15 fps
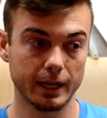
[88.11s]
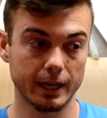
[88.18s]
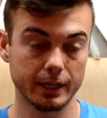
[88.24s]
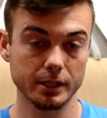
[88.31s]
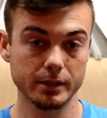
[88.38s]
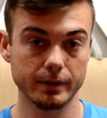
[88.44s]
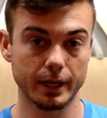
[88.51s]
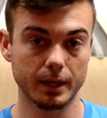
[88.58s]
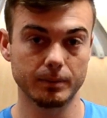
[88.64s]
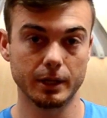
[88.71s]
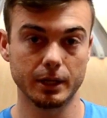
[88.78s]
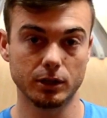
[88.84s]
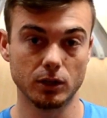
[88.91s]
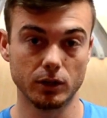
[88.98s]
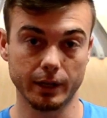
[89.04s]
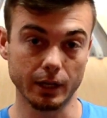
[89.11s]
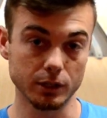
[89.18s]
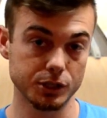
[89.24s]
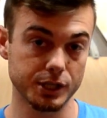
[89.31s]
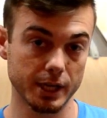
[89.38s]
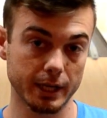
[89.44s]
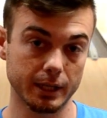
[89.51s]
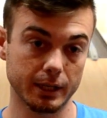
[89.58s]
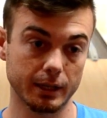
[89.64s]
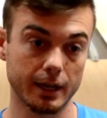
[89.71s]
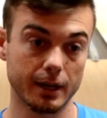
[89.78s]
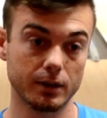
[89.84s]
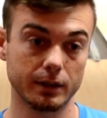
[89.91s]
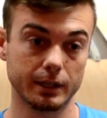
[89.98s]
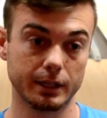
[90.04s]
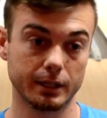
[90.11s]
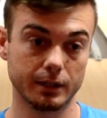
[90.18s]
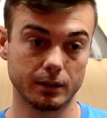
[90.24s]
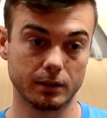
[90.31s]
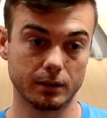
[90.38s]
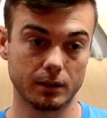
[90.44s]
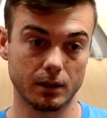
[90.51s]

highly recommend going and checking out and